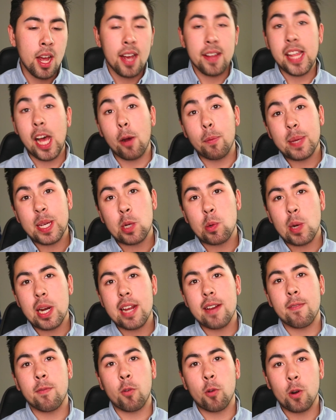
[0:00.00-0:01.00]
That would be
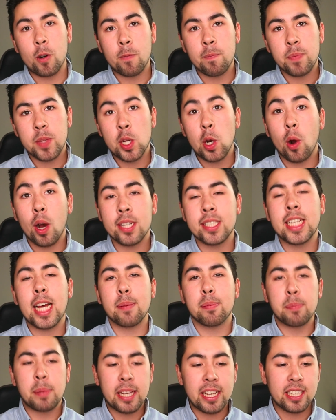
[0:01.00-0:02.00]
great for, you know, a
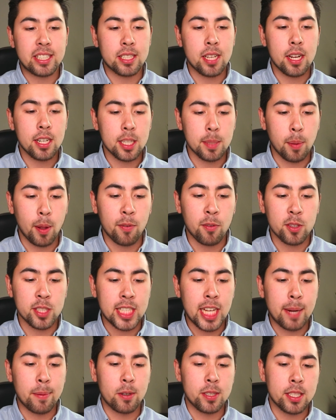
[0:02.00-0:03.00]
depth piece to the Buffalo
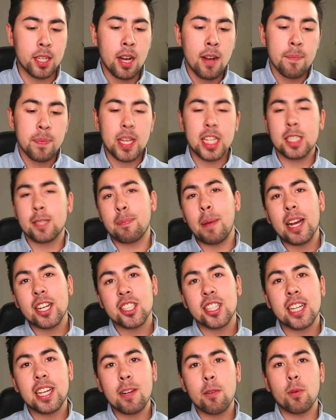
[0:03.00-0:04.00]
Sabres,
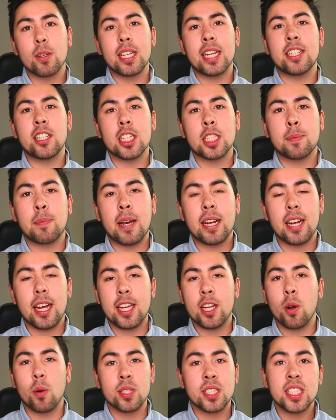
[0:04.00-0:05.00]
especially when they just spent,
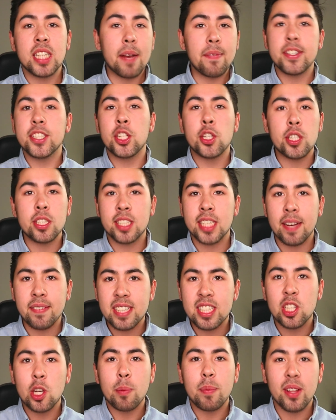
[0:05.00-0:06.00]
you know,
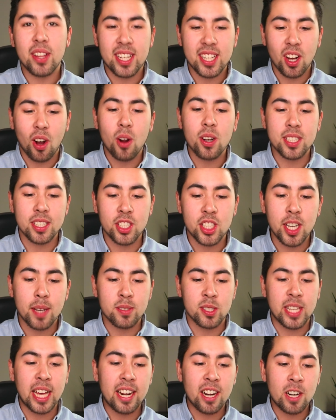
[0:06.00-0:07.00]
$72 million on Jeff
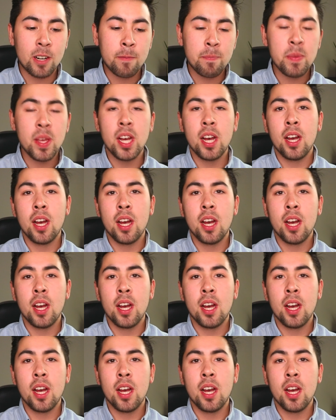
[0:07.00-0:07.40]
Skinner.